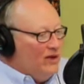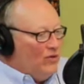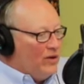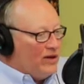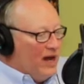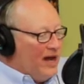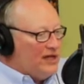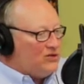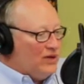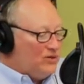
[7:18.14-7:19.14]
one of the
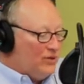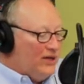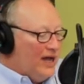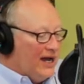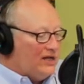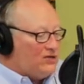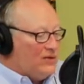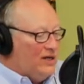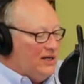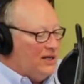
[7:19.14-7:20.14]
highest rates, well, the highest
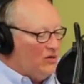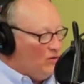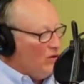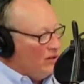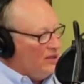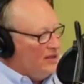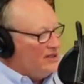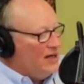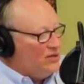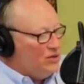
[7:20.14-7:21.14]
rate in the world in this
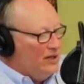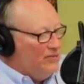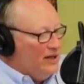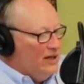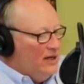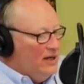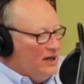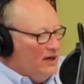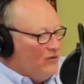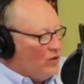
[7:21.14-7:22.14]
country
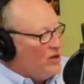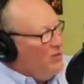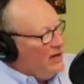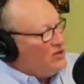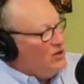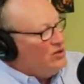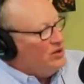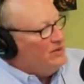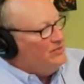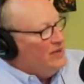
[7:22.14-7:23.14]
of orthopedic surgery.
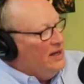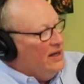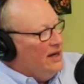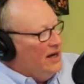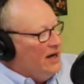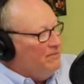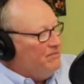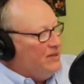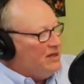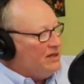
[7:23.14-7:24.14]
Mm-hmm.
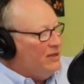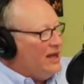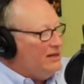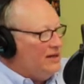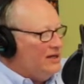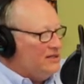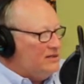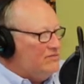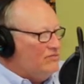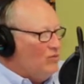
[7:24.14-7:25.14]
Some of that is
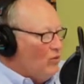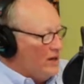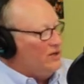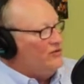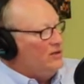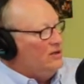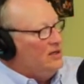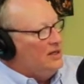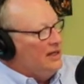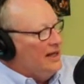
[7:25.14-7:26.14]
wonderful,
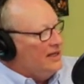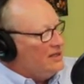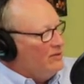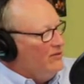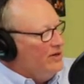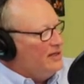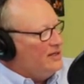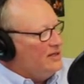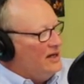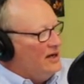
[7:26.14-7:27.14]
and some of it
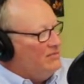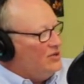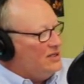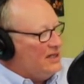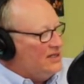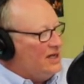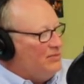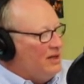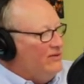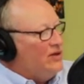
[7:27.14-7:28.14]
is just ends up
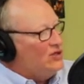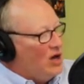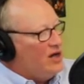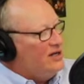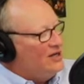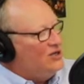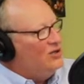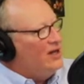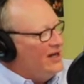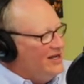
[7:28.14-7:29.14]
leaving scar tissue
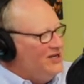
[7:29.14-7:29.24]
that